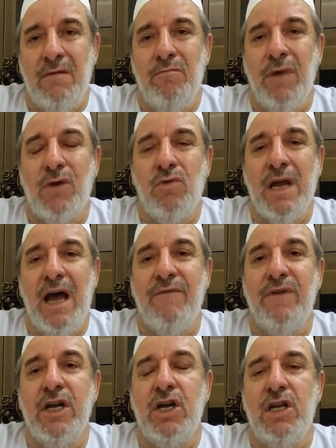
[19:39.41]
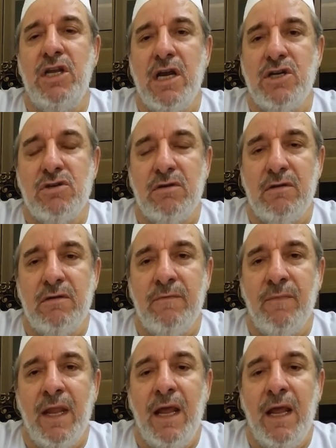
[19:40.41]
but we have recreation,